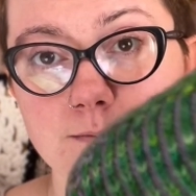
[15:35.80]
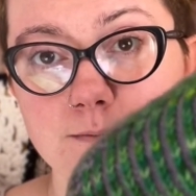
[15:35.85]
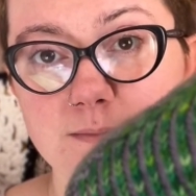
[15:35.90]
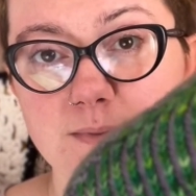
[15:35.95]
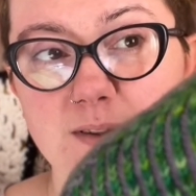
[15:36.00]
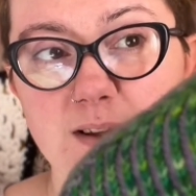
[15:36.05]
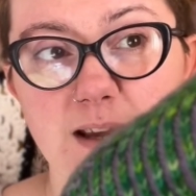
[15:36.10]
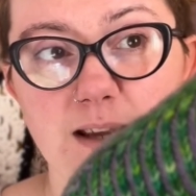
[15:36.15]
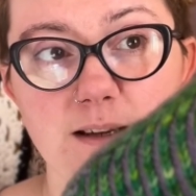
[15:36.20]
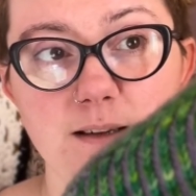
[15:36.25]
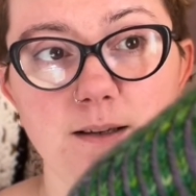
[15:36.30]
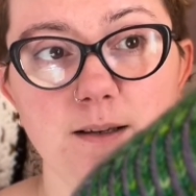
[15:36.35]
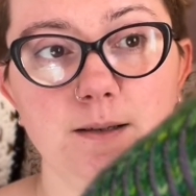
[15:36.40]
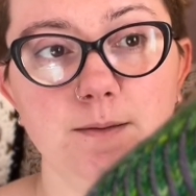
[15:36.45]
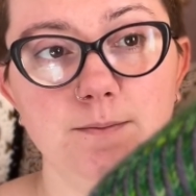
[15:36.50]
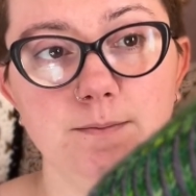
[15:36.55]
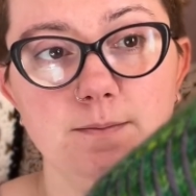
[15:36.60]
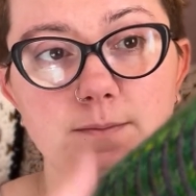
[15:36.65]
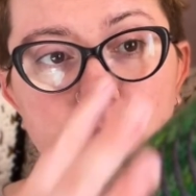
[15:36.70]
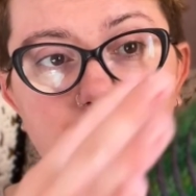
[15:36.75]
thing,
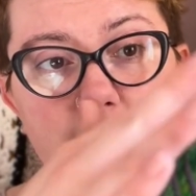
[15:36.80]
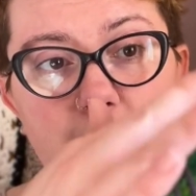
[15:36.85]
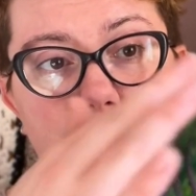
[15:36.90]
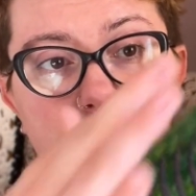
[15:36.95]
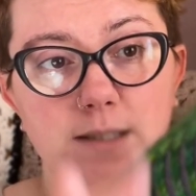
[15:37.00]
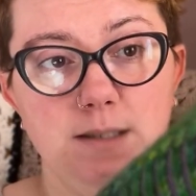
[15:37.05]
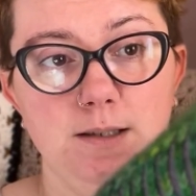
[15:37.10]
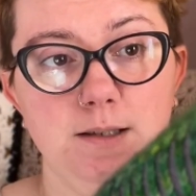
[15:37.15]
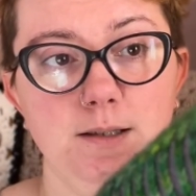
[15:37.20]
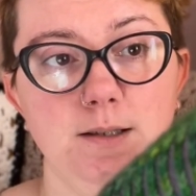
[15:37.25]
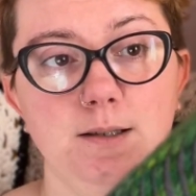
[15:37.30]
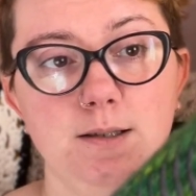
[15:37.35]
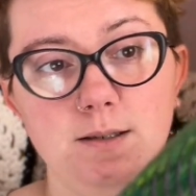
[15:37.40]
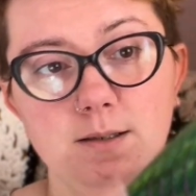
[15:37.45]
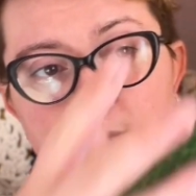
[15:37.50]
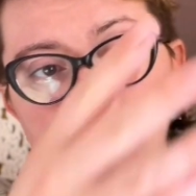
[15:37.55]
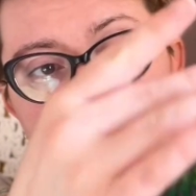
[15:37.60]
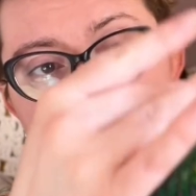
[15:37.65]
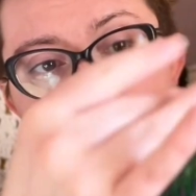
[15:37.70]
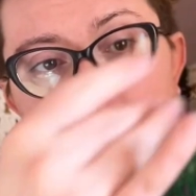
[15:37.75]
and
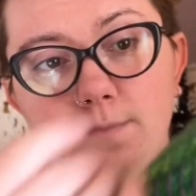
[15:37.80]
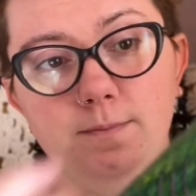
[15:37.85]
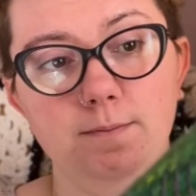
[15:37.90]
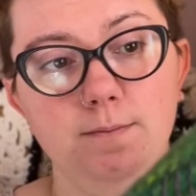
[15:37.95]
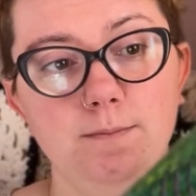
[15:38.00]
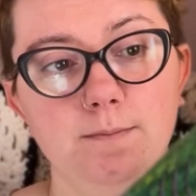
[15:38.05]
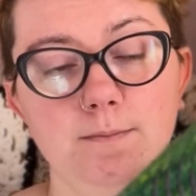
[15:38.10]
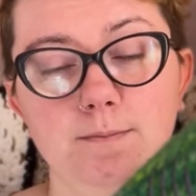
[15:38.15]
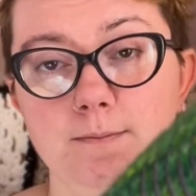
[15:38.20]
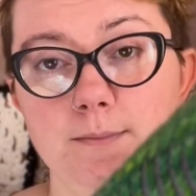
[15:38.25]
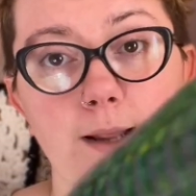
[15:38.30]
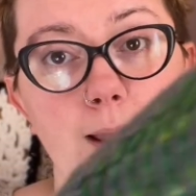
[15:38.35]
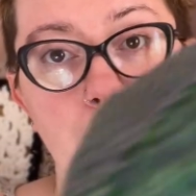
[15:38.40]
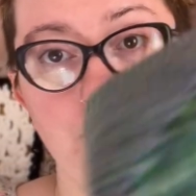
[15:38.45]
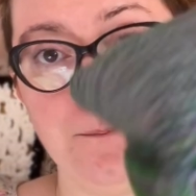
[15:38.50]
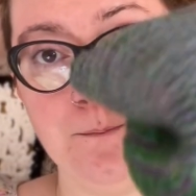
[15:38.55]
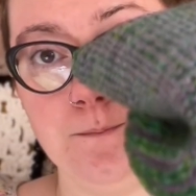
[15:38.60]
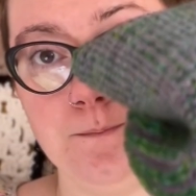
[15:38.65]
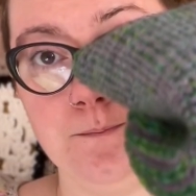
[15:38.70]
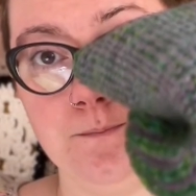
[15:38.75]
yeah,
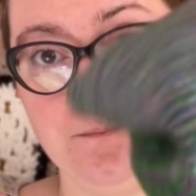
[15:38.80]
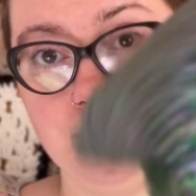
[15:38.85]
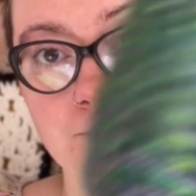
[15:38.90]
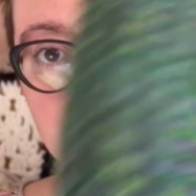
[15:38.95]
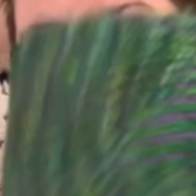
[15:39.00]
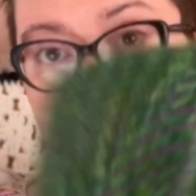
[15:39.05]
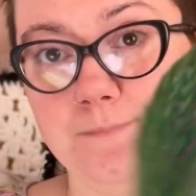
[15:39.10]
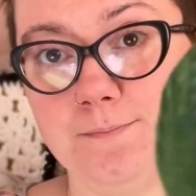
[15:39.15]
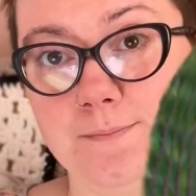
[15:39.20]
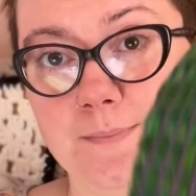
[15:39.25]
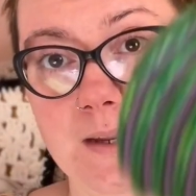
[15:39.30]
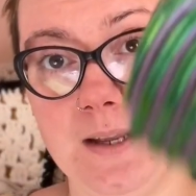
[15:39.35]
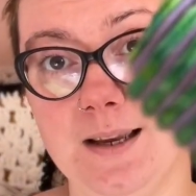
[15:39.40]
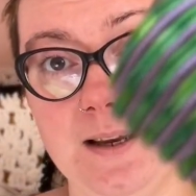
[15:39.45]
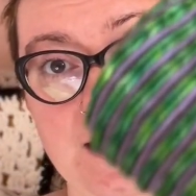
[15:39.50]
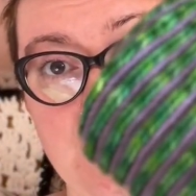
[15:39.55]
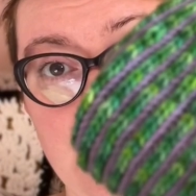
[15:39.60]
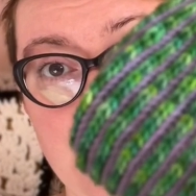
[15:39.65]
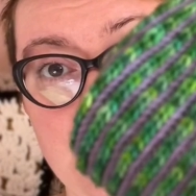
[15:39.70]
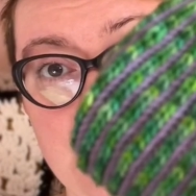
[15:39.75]

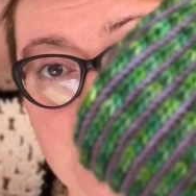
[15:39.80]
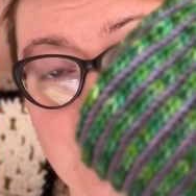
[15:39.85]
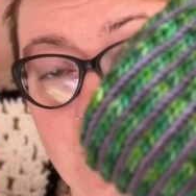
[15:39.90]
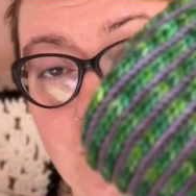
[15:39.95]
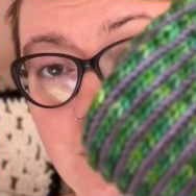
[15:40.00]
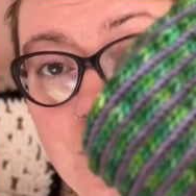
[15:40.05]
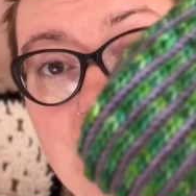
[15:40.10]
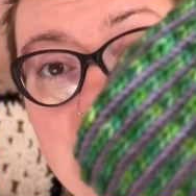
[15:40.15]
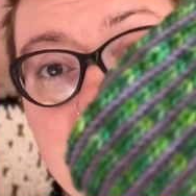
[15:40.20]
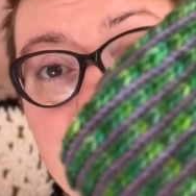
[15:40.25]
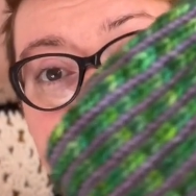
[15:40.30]
and it's already